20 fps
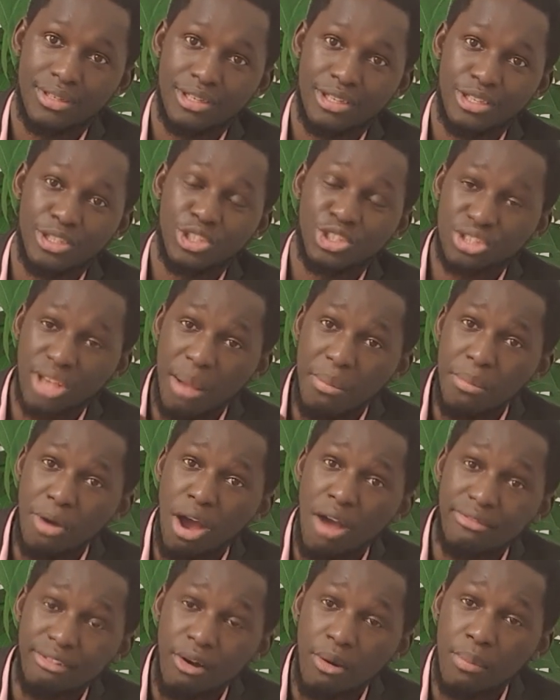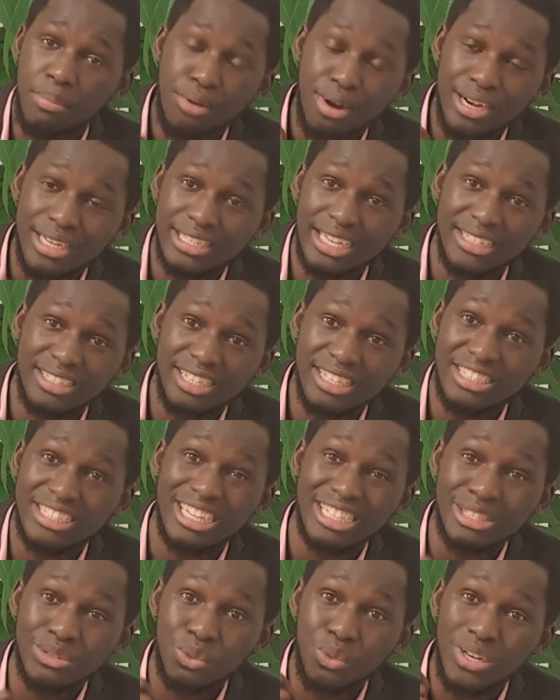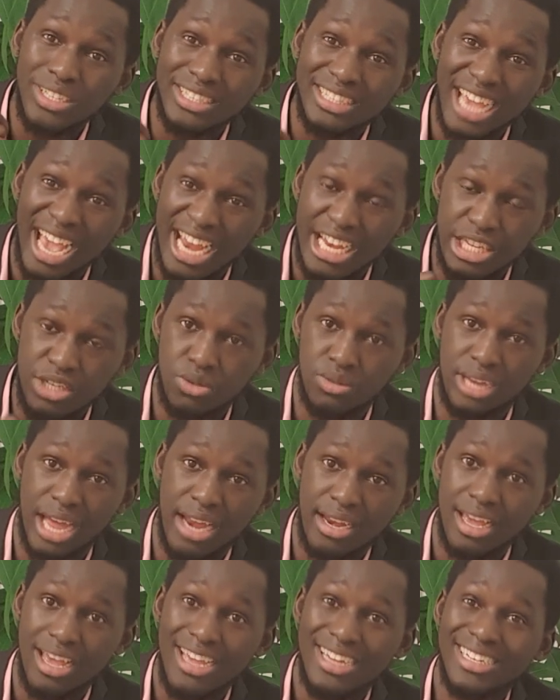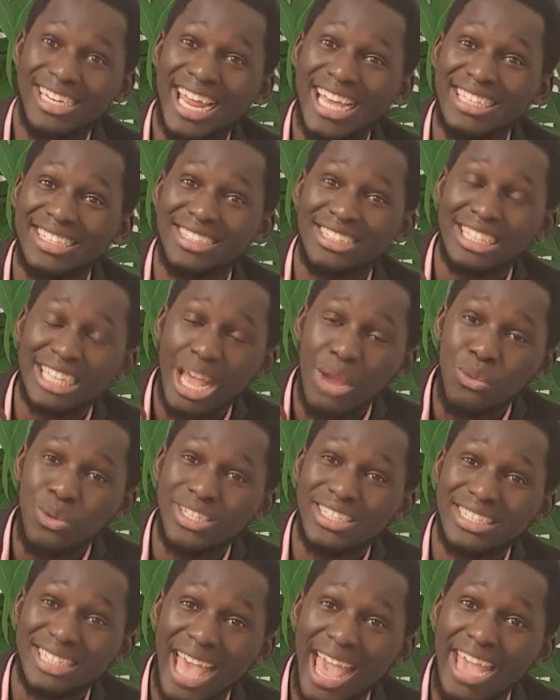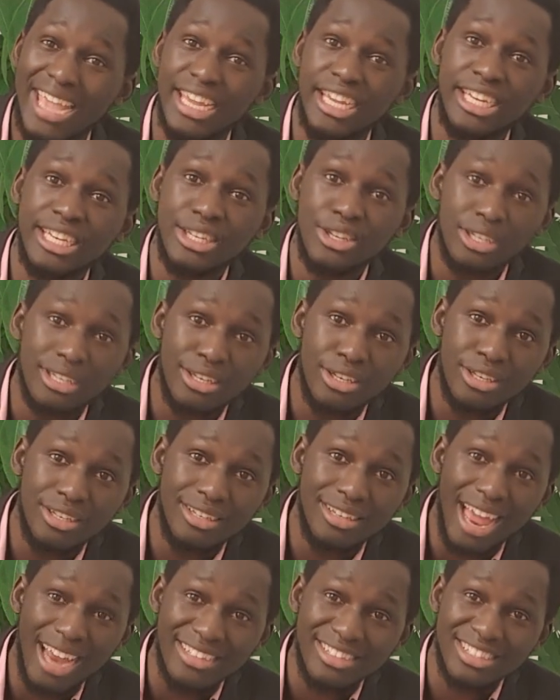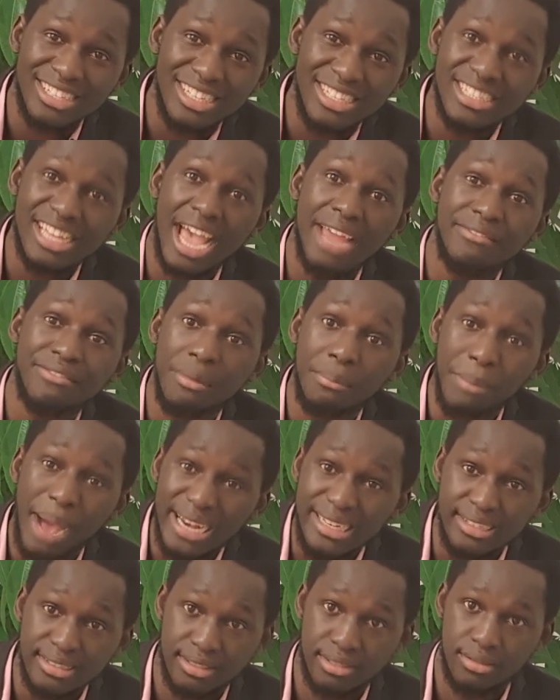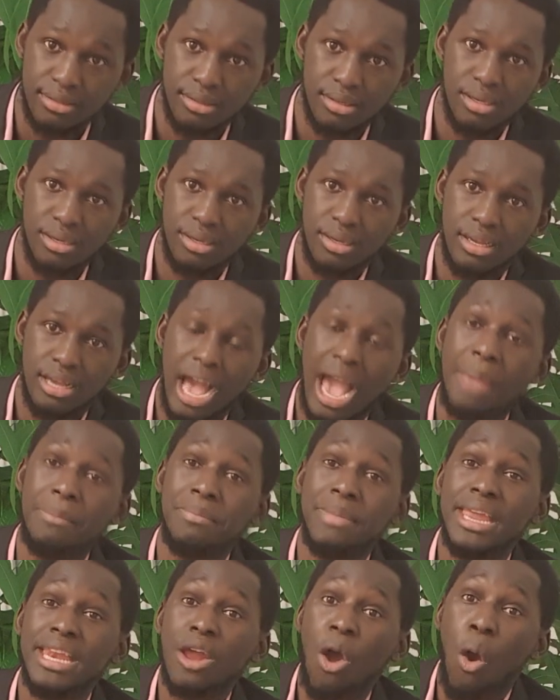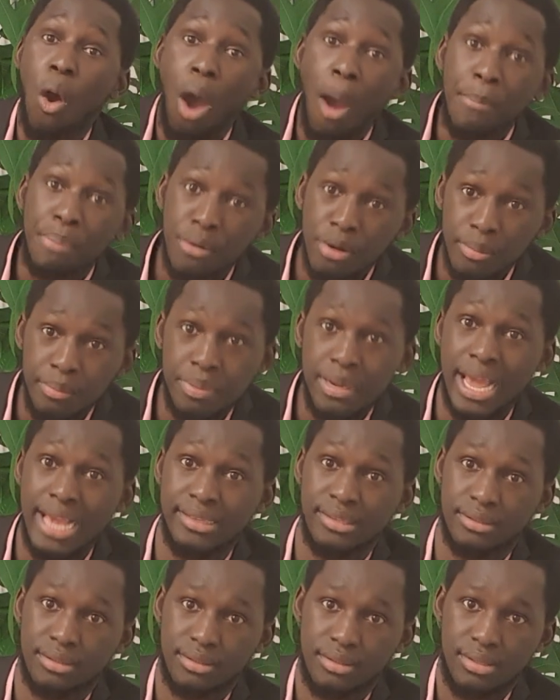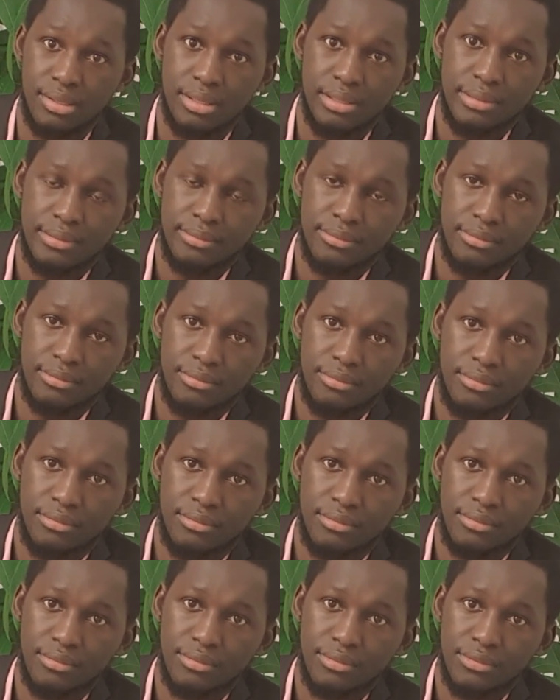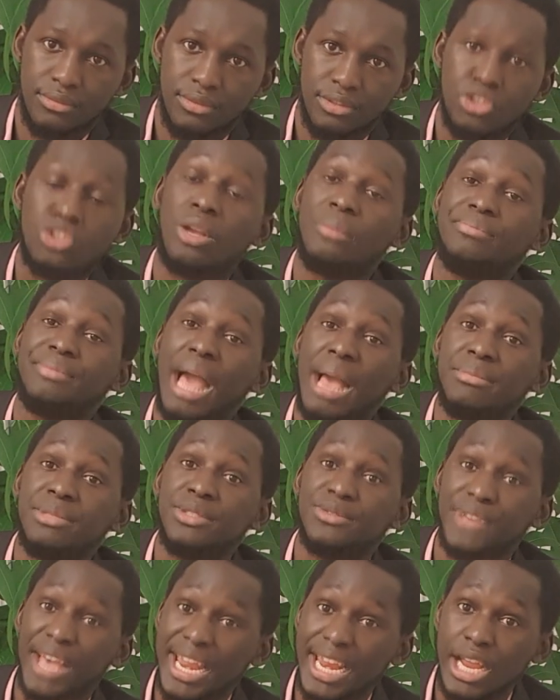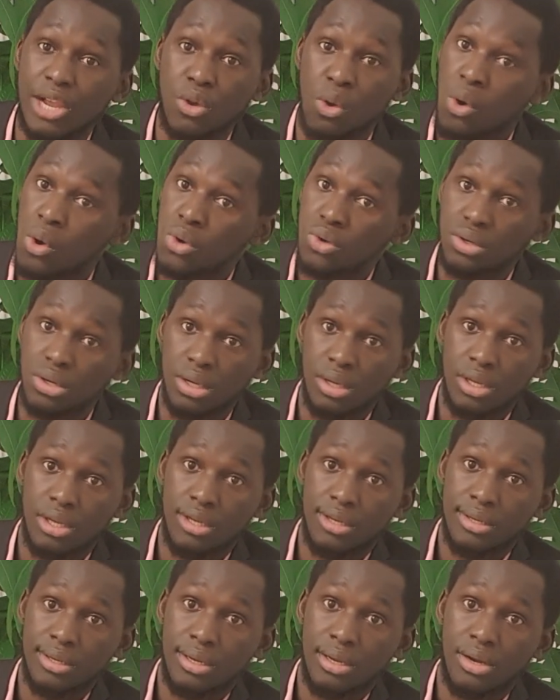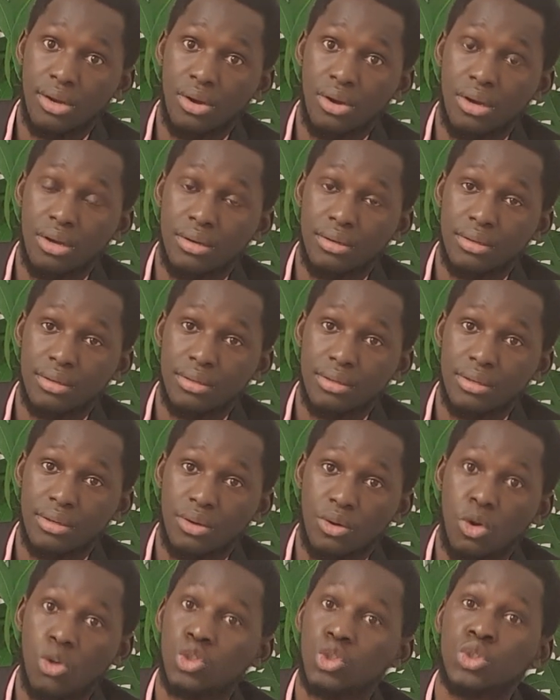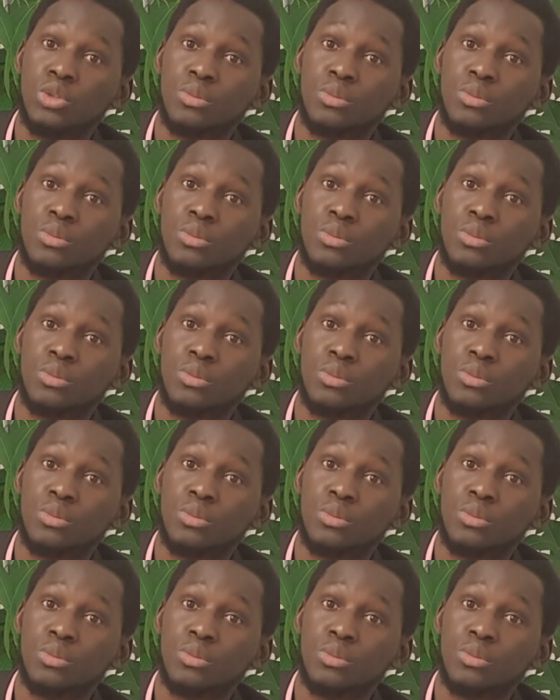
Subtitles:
Some of our brothers and sisters will tell you that they will stay in that seaside for months. I mean, open place. Sometimes very cold or